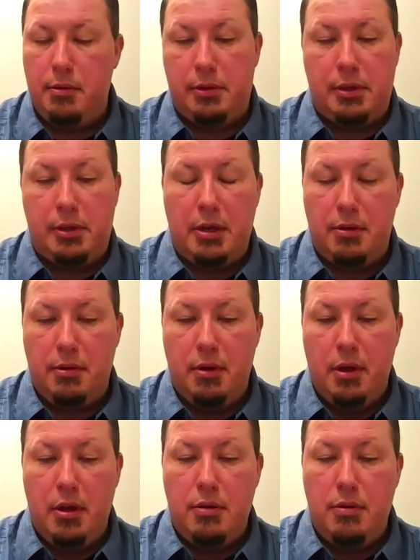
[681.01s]
say
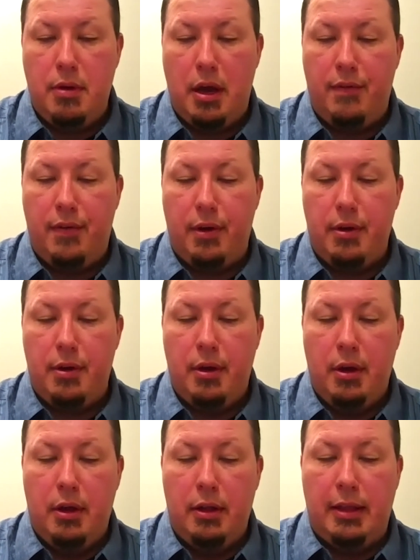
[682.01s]
you have a
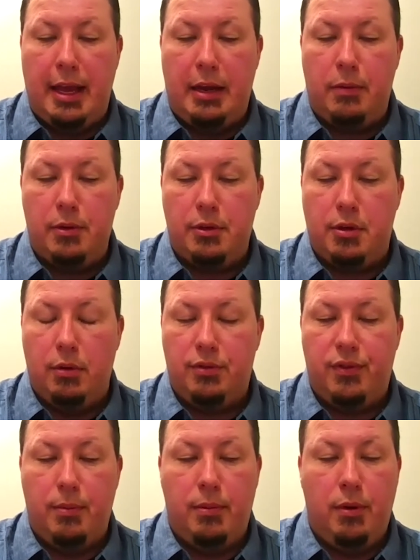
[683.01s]
language goes
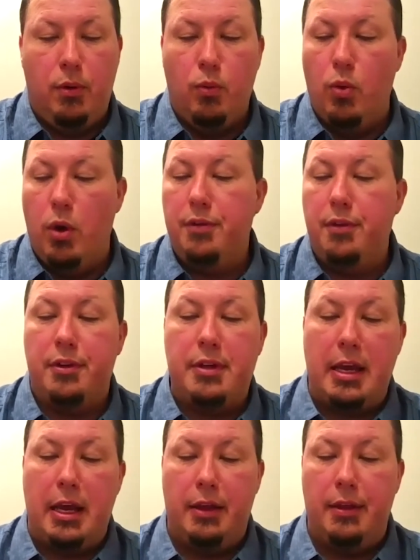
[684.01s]
from 1 to
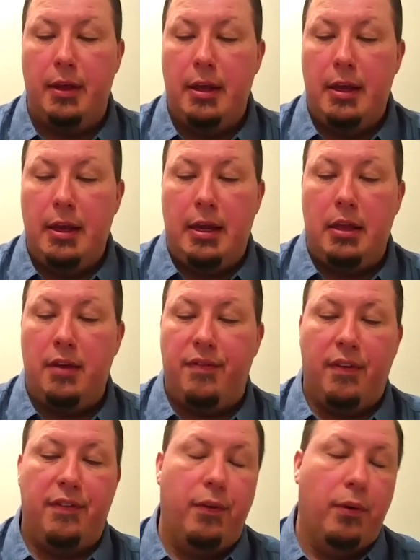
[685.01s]
10, and if
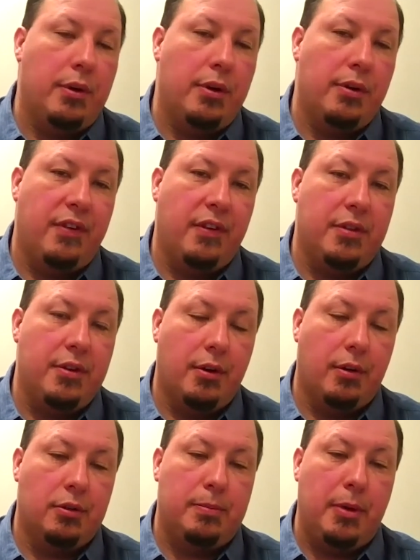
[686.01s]
a 40,
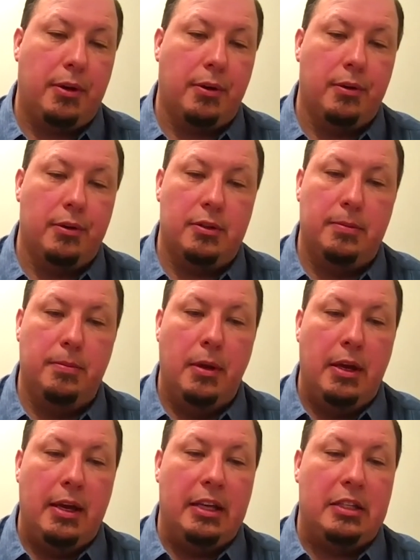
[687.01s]
50-year-old speaker is
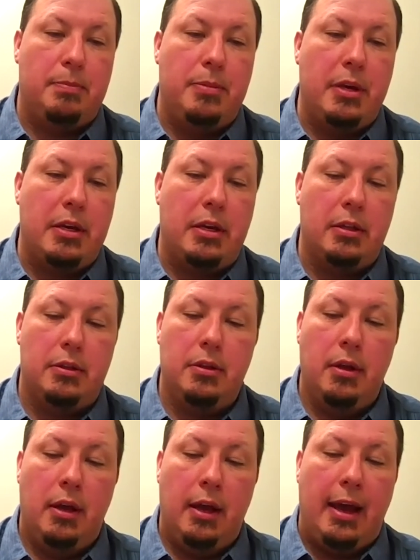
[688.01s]
speaking
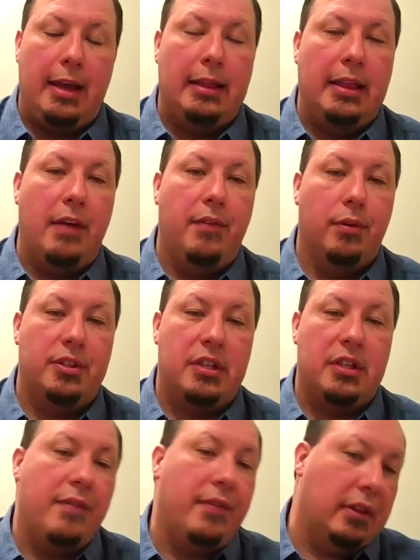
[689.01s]
a level
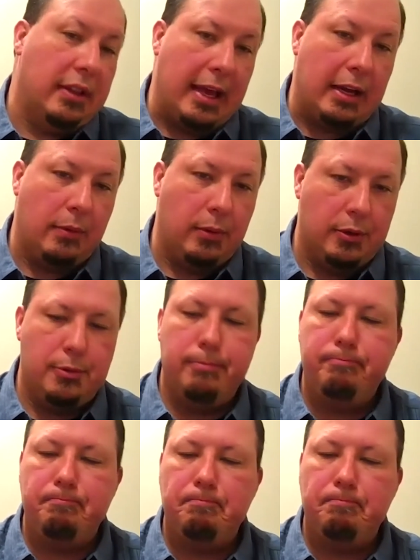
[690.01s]
7 language,